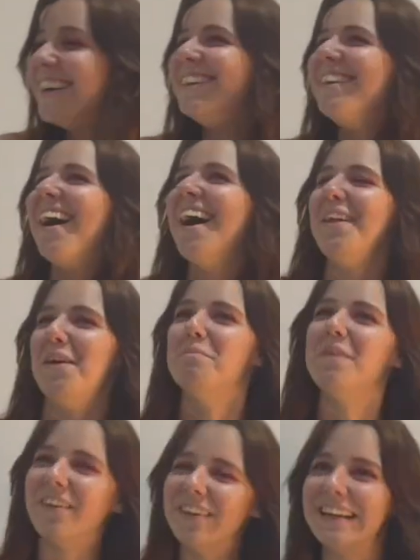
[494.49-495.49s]
Not
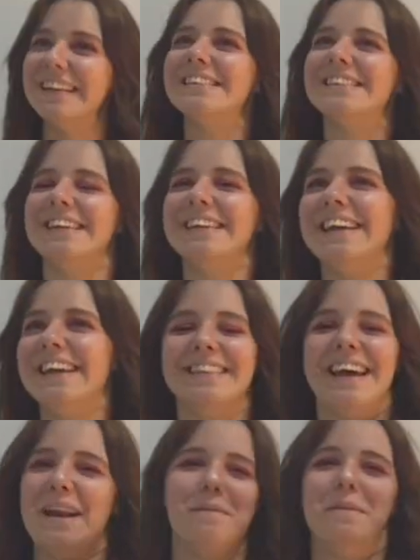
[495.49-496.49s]
Americans thinking
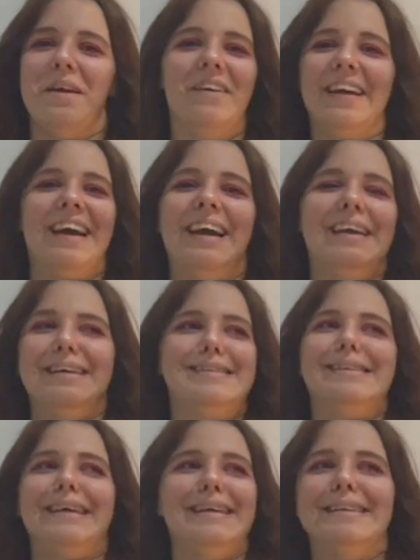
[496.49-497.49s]
that America
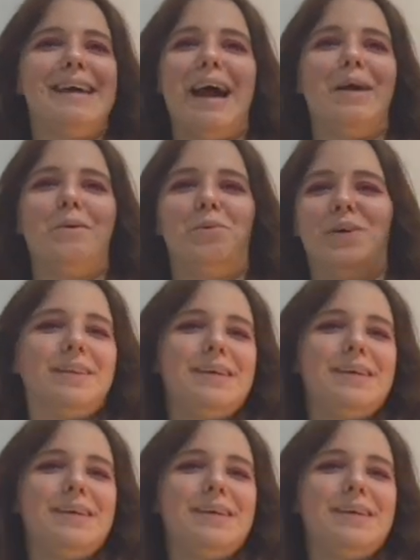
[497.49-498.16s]
is the entire world.